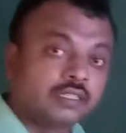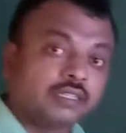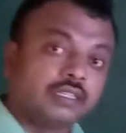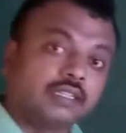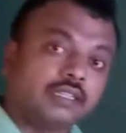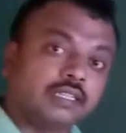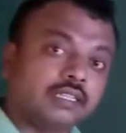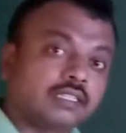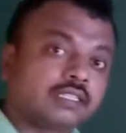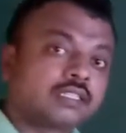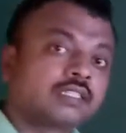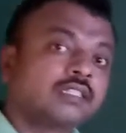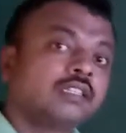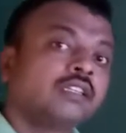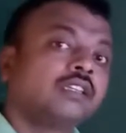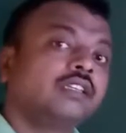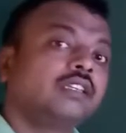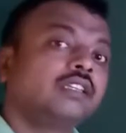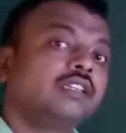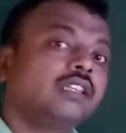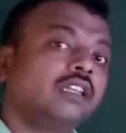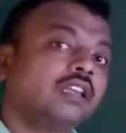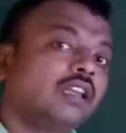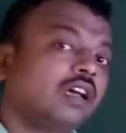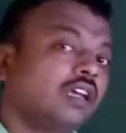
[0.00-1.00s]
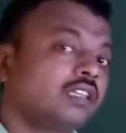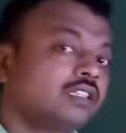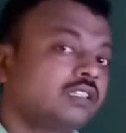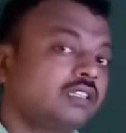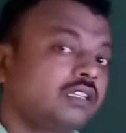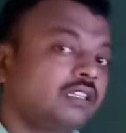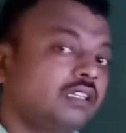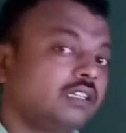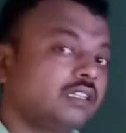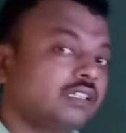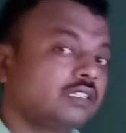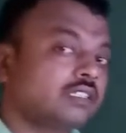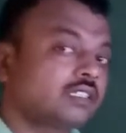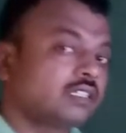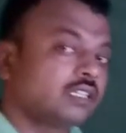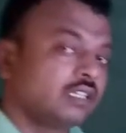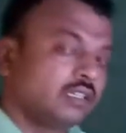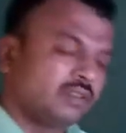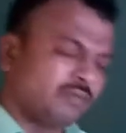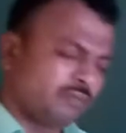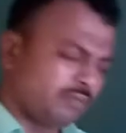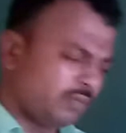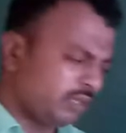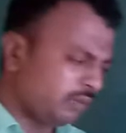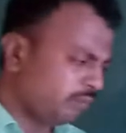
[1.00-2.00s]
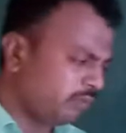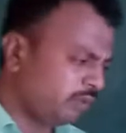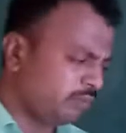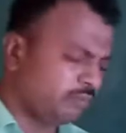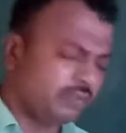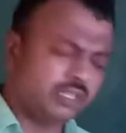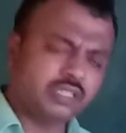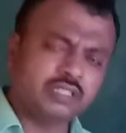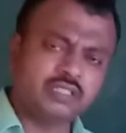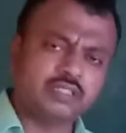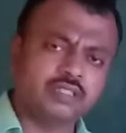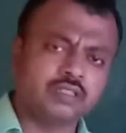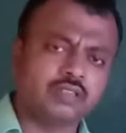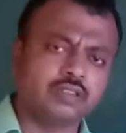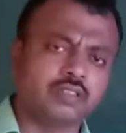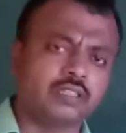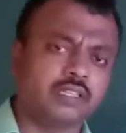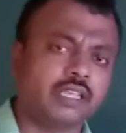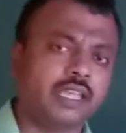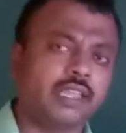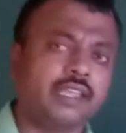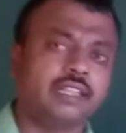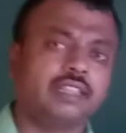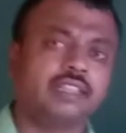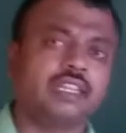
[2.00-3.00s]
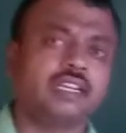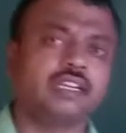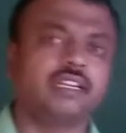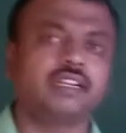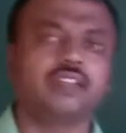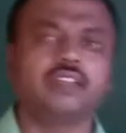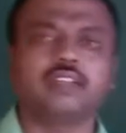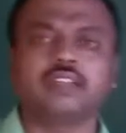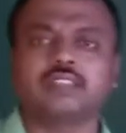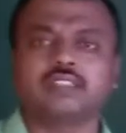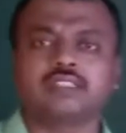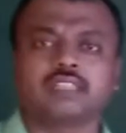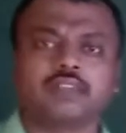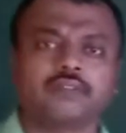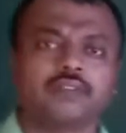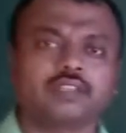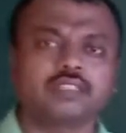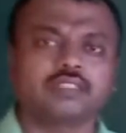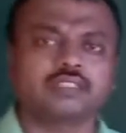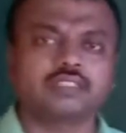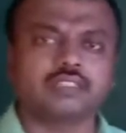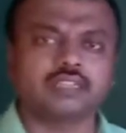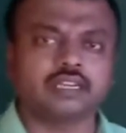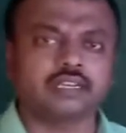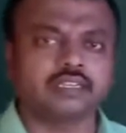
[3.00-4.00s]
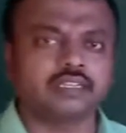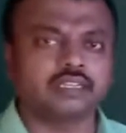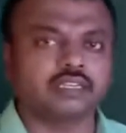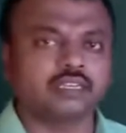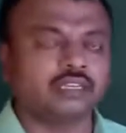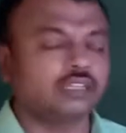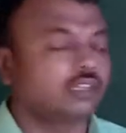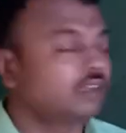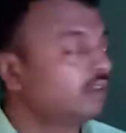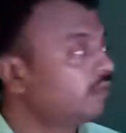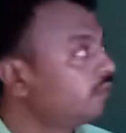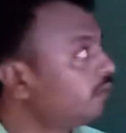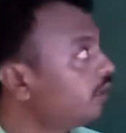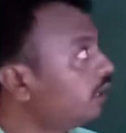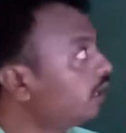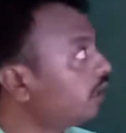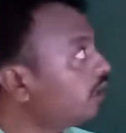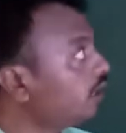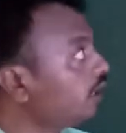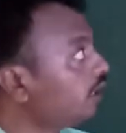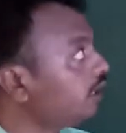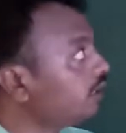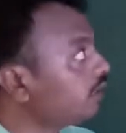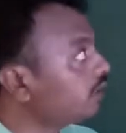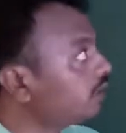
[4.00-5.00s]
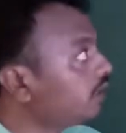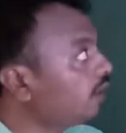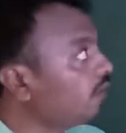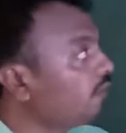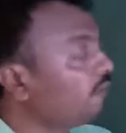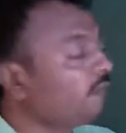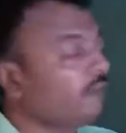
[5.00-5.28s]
Yes, in the last years means 8th and 7th standard we have learned the